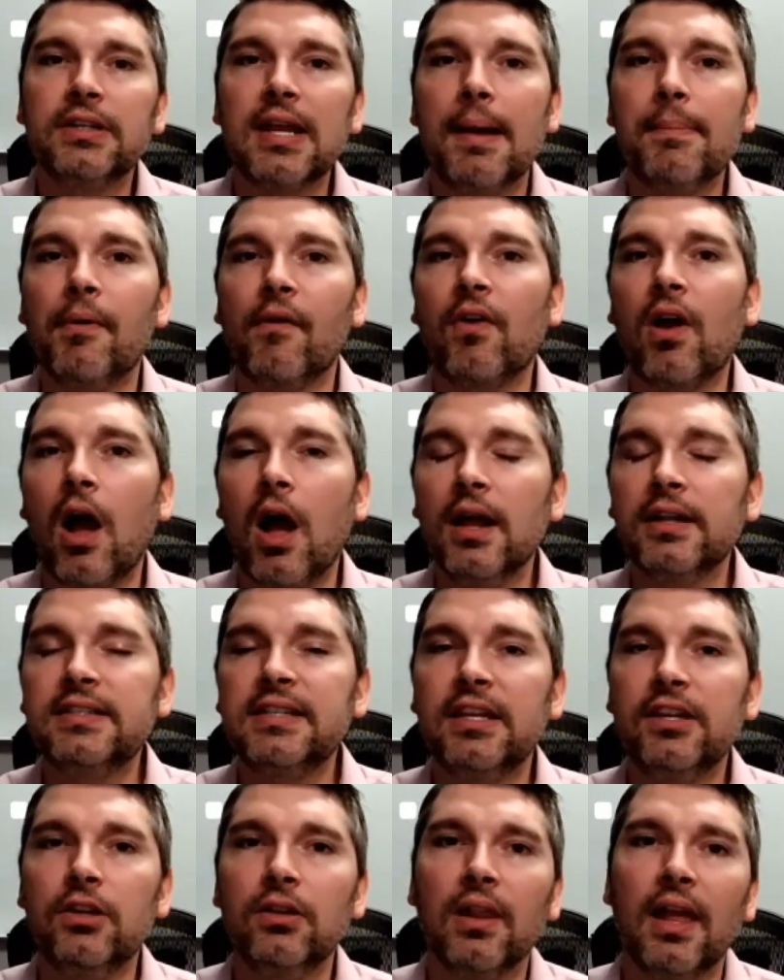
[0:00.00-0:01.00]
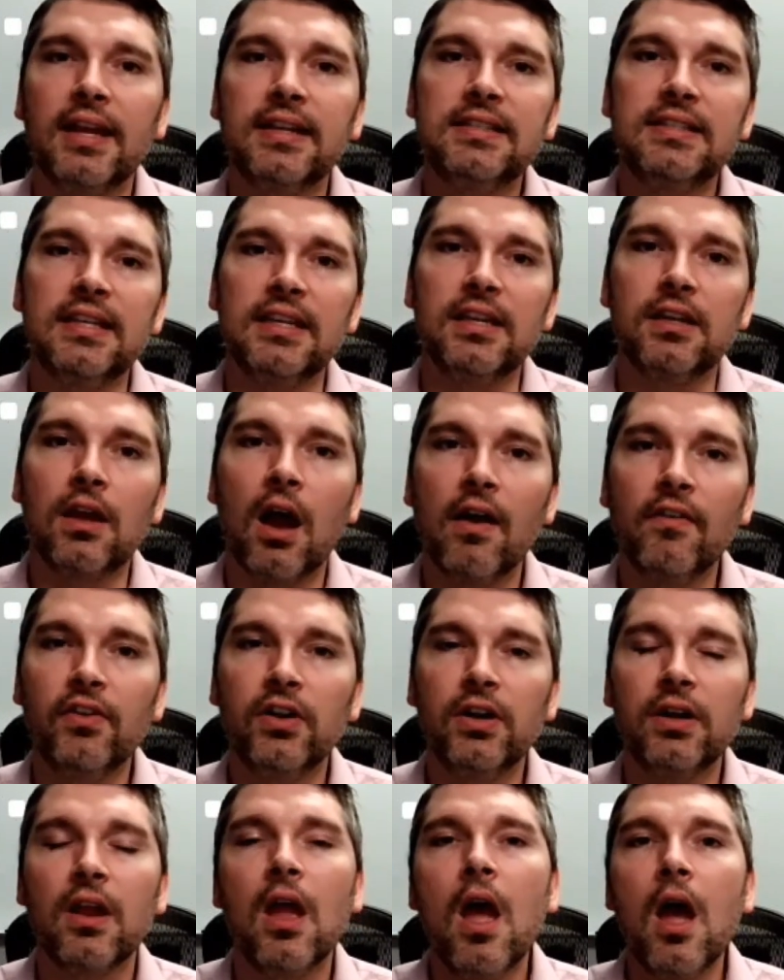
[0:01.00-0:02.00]
type of content you'd like to see
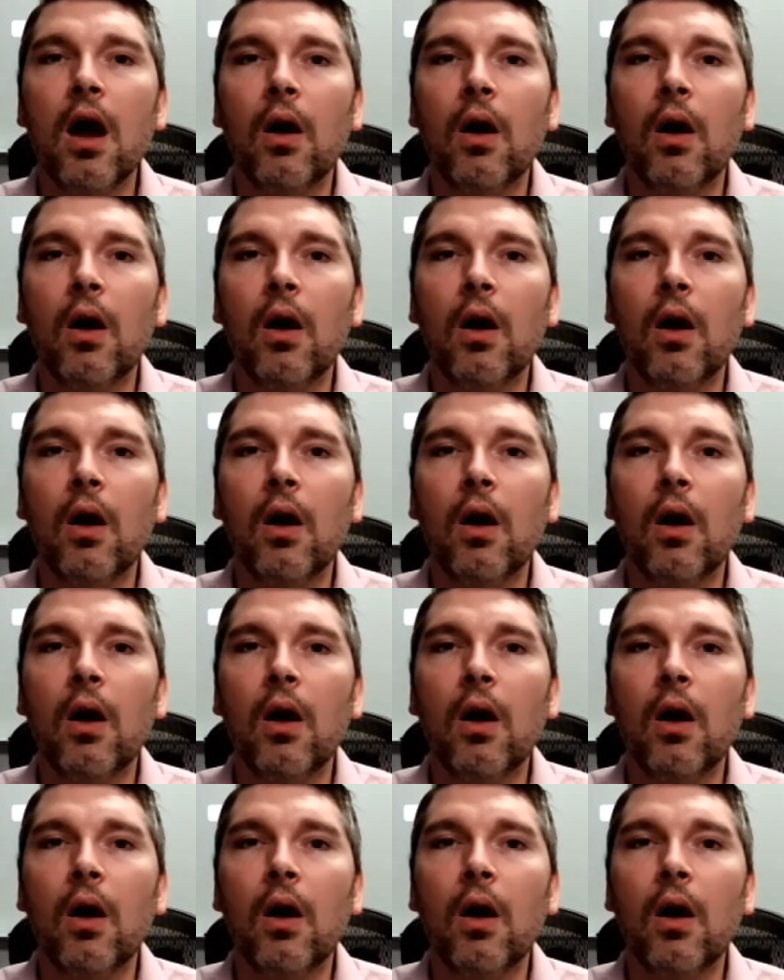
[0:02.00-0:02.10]
covered.